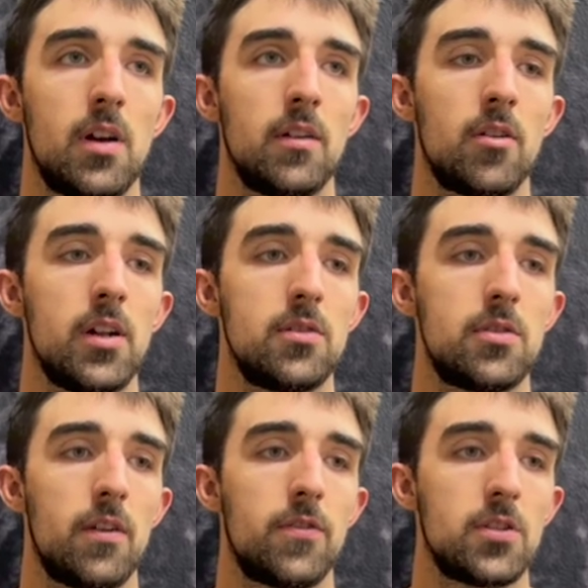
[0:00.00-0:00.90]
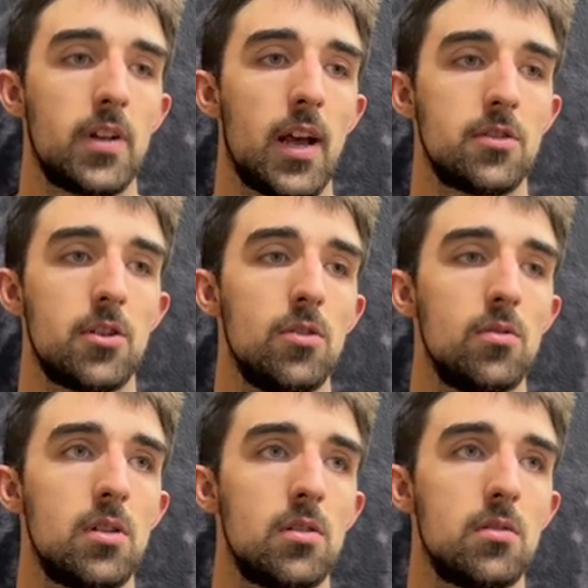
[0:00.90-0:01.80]
great stuff for us to
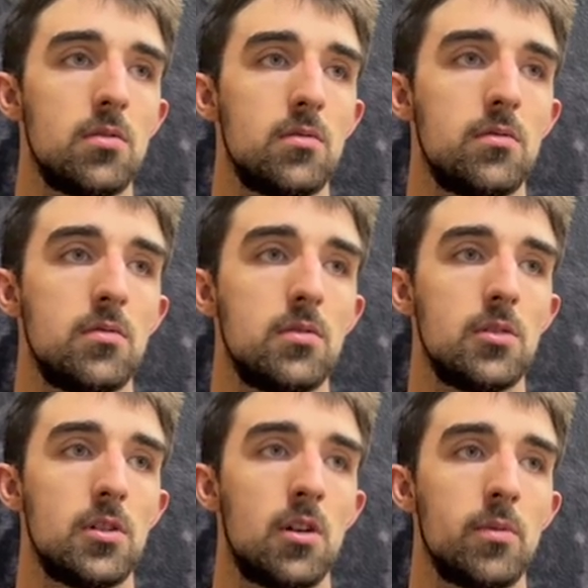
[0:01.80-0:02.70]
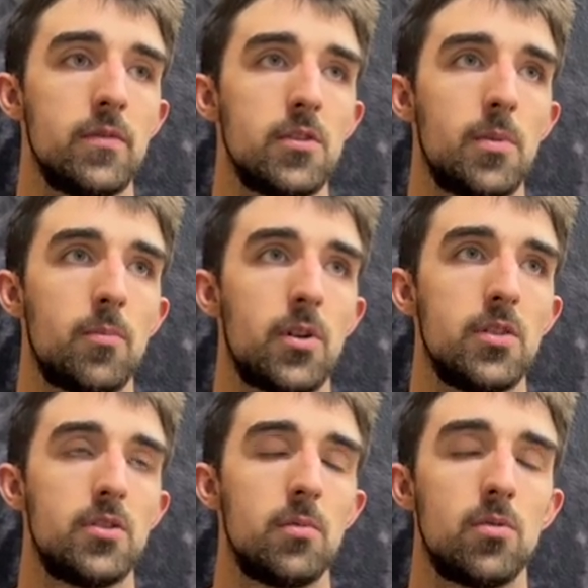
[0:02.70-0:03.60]
execute. And, you know, we've just been pretty simple.